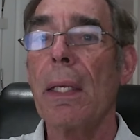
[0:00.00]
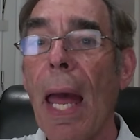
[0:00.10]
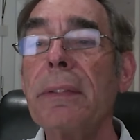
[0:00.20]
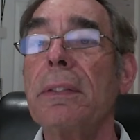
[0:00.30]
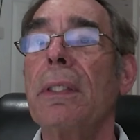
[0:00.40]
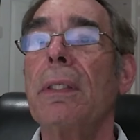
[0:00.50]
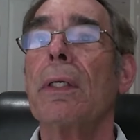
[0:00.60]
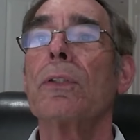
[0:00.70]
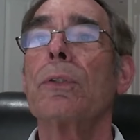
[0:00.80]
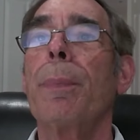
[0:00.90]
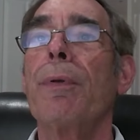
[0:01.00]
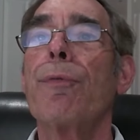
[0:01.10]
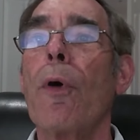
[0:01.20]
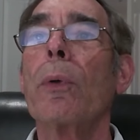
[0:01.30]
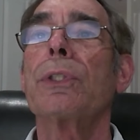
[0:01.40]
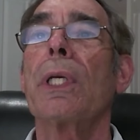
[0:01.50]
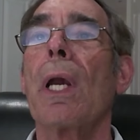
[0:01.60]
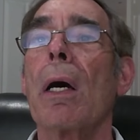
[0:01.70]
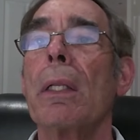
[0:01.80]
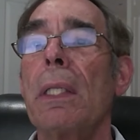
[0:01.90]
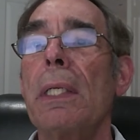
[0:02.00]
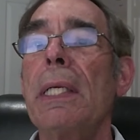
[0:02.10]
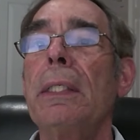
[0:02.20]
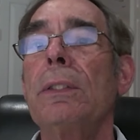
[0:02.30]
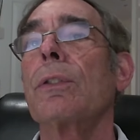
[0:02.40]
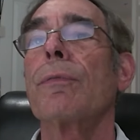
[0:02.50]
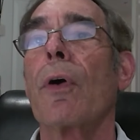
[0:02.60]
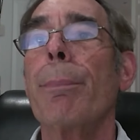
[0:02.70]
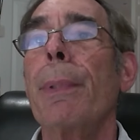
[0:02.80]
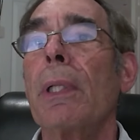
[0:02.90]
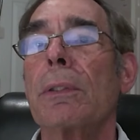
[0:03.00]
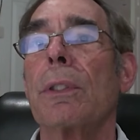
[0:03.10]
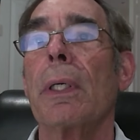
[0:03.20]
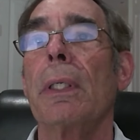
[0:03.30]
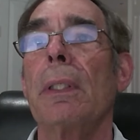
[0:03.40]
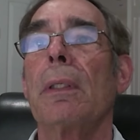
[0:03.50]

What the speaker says: 19 years, been focusing on the needs of our military